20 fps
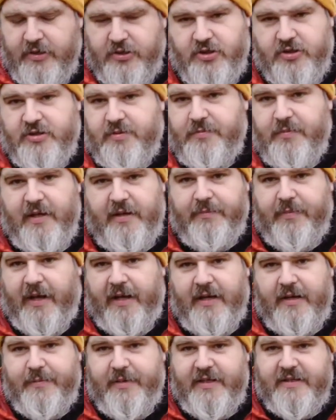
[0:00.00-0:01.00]
Doesn't mean
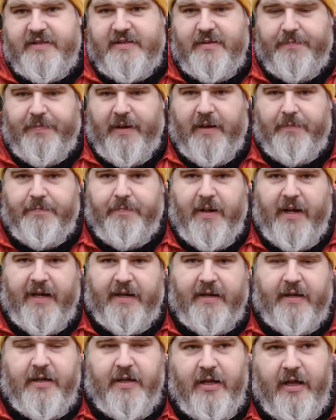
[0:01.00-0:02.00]
by any means it's a bad
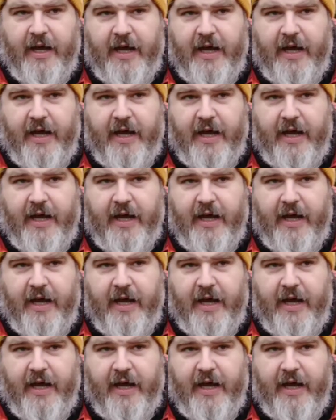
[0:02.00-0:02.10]
bag.